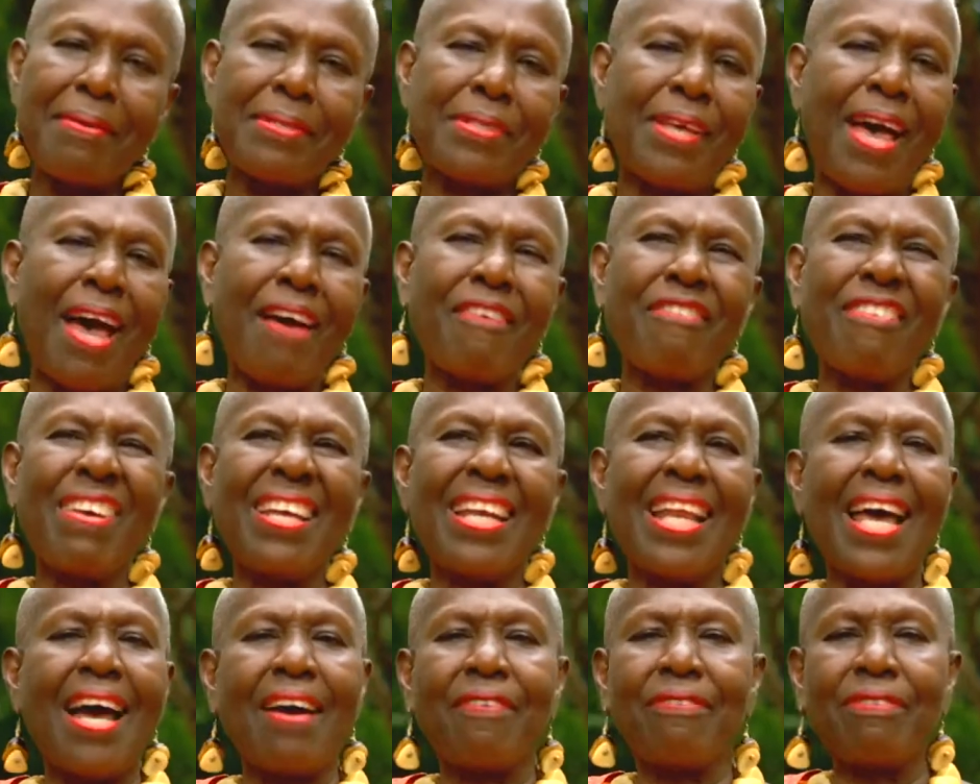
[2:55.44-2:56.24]
So I
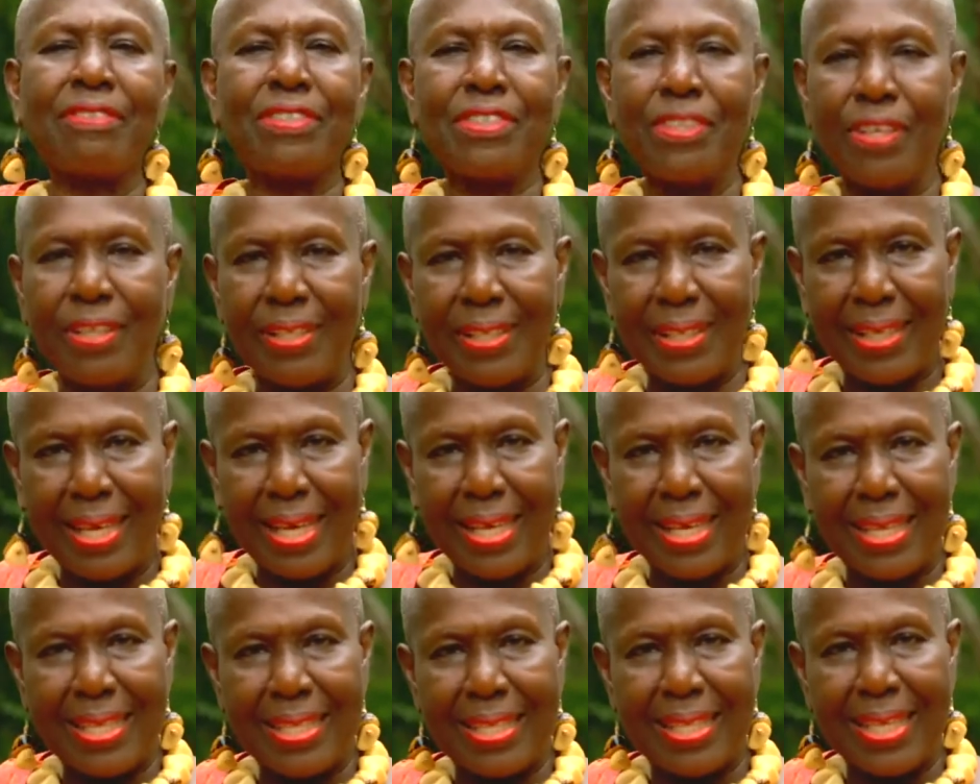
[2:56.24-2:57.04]
really haven't done
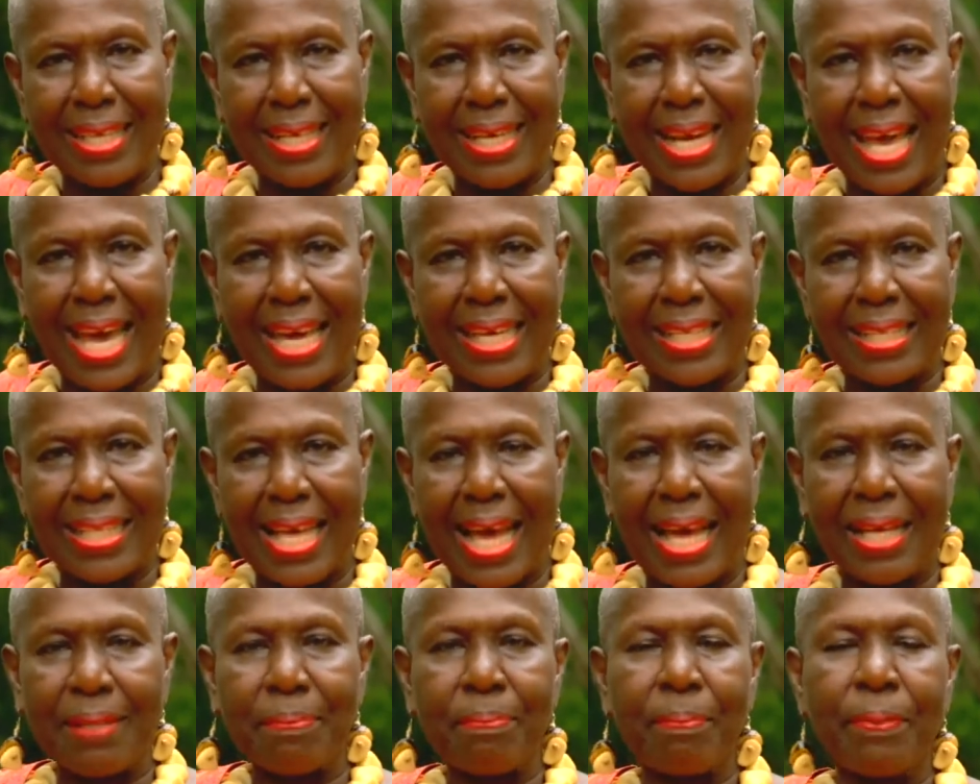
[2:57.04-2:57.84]
anything like
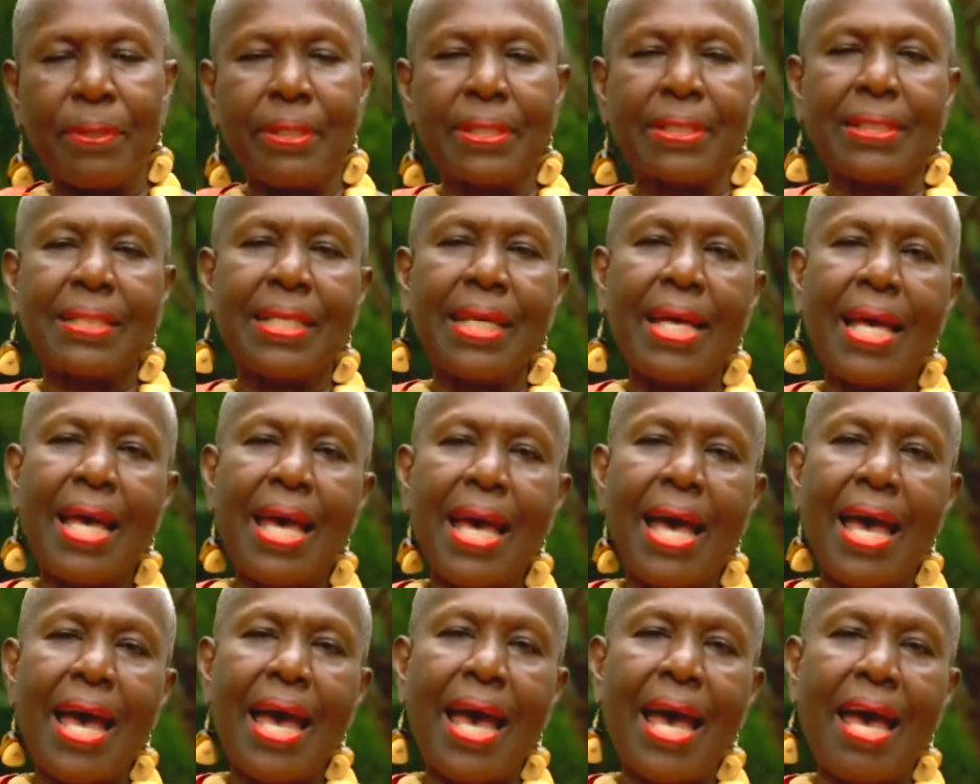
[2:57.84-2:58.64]
that, but
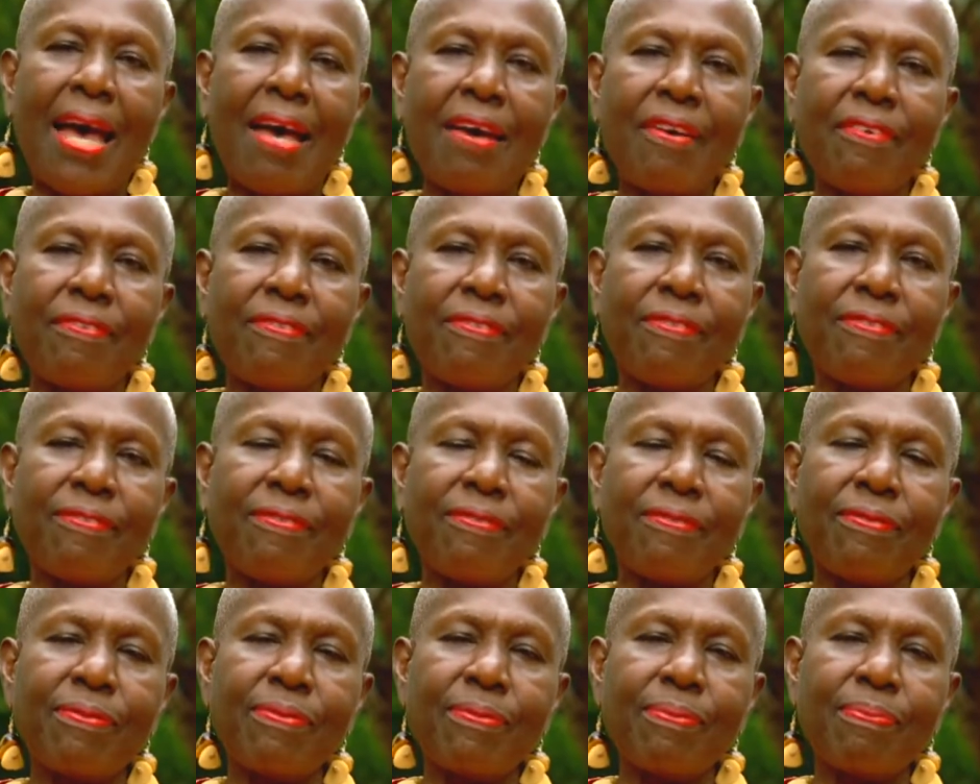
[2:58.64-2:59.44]
I've
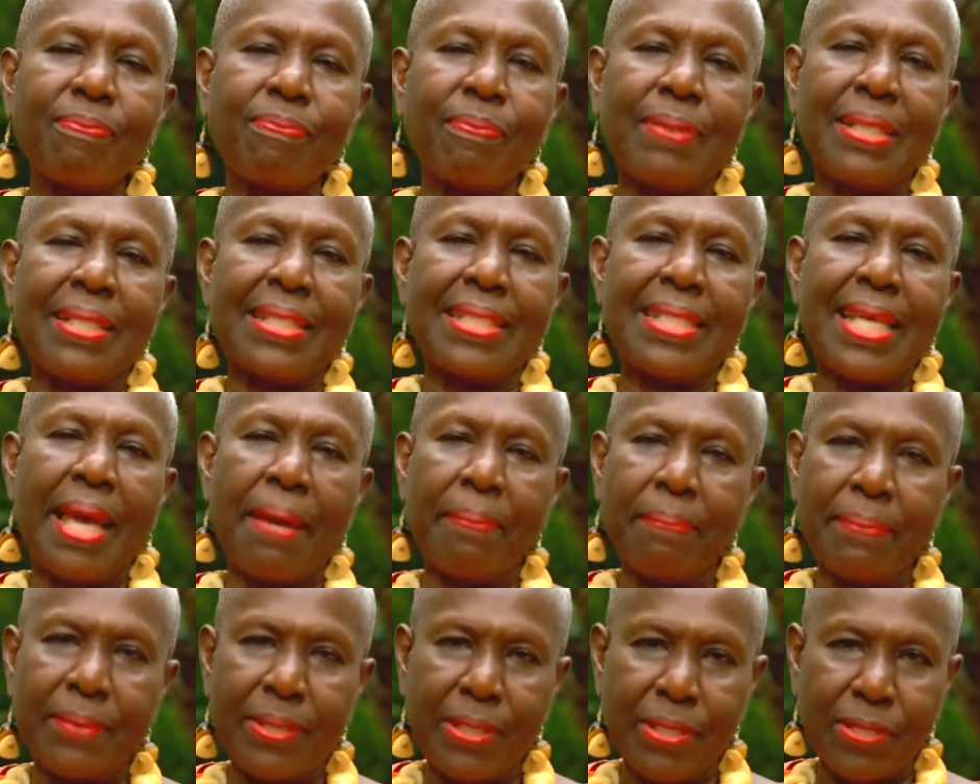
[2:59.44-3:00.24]
been
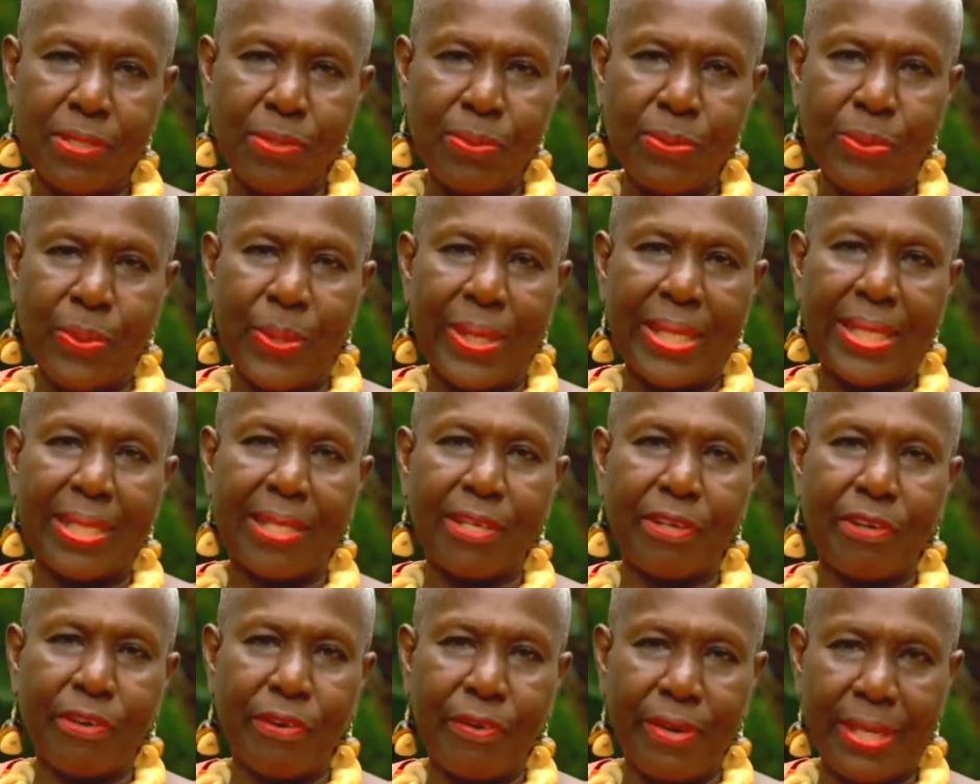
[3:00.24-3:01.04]
tempted to do a
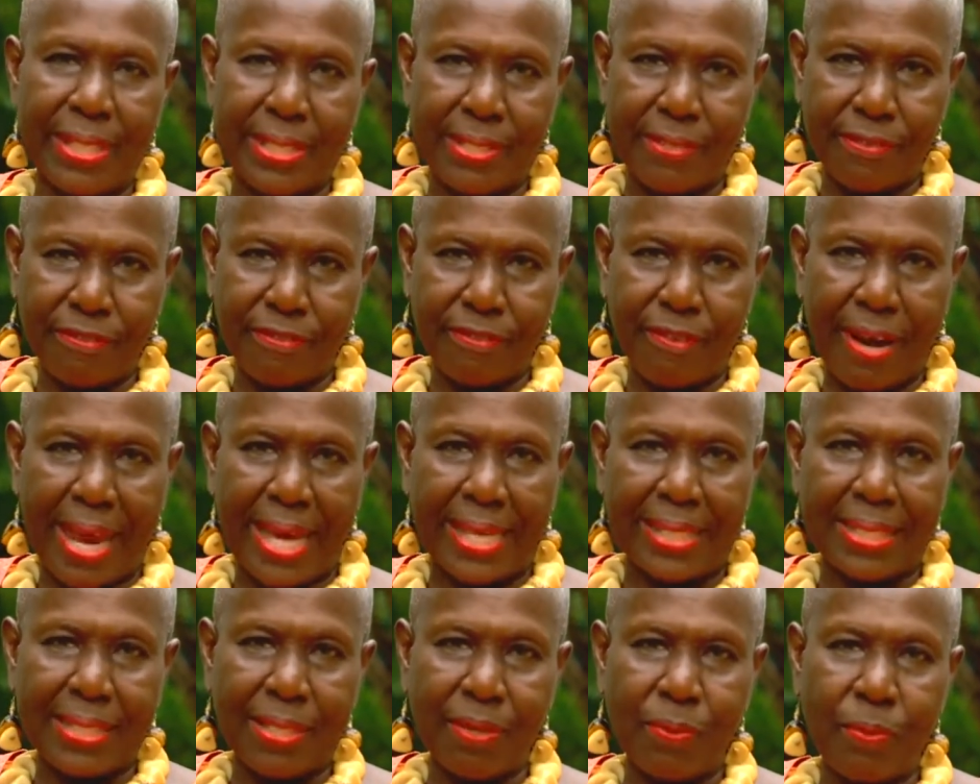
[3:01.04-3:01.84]
little creative
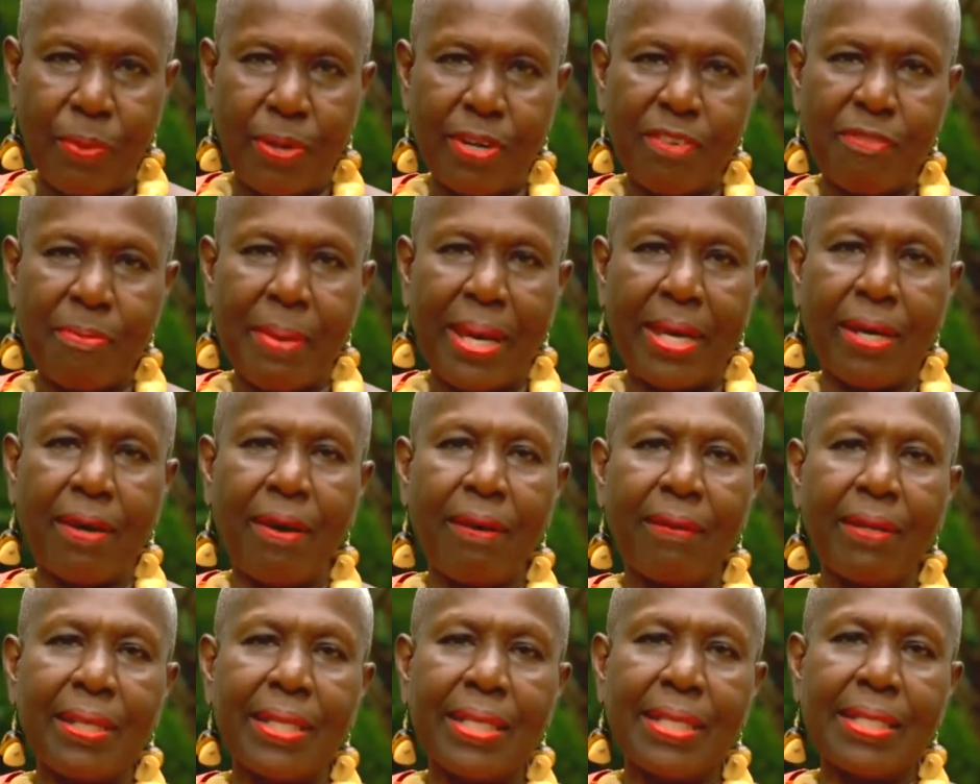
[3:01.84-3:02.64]
writing. One of my
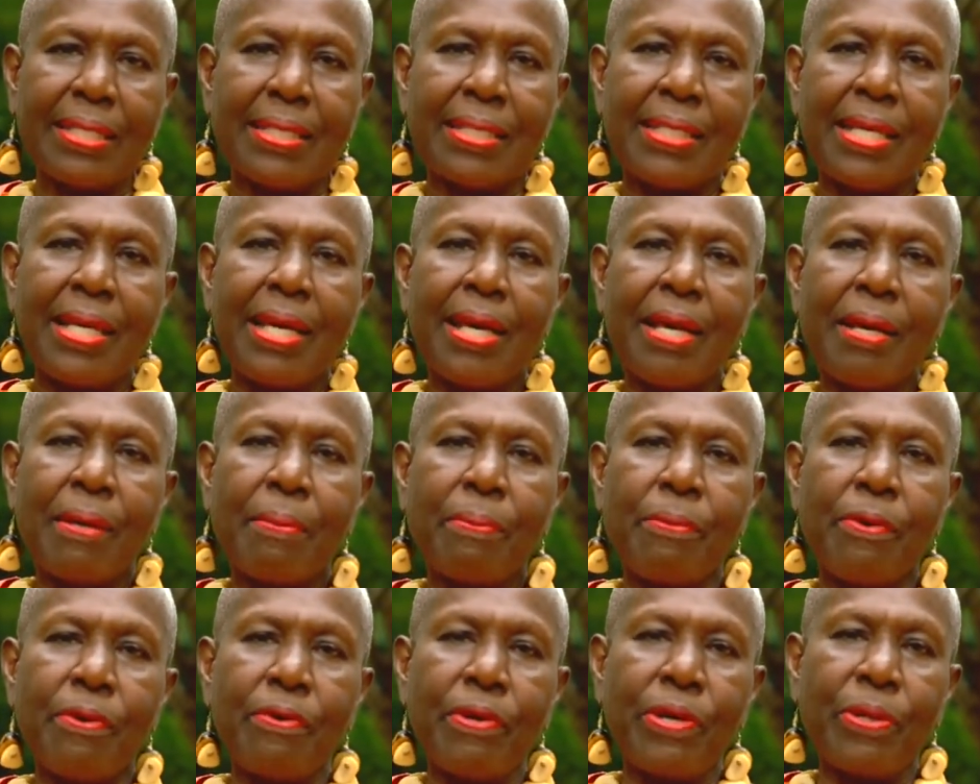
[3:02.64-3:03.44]
colleagues,
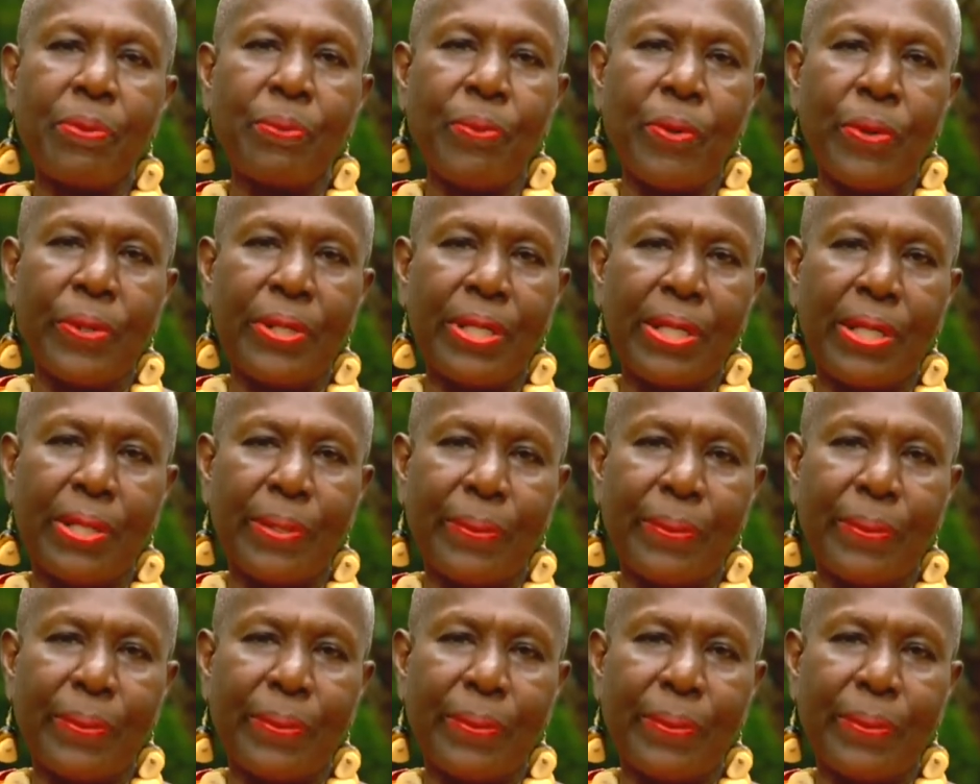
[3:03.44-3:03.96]
Maureen Warner